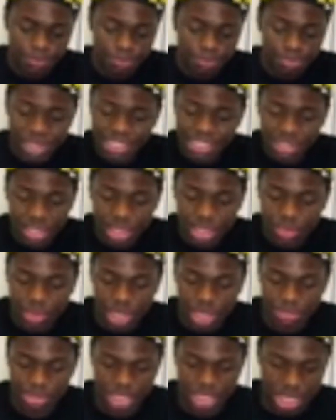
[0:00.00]
basically basically
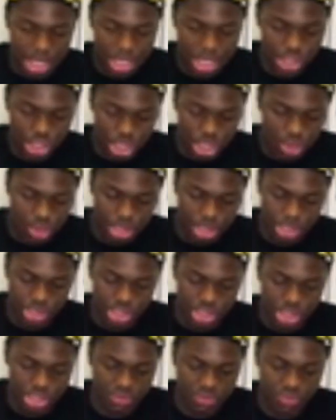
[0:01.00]
what I'm saying in general is
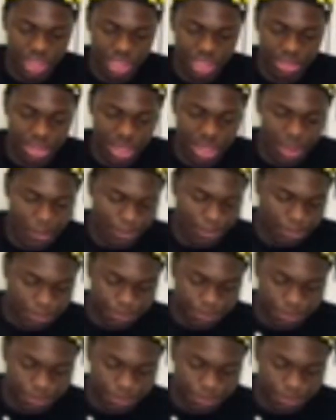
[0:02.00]
just the fact that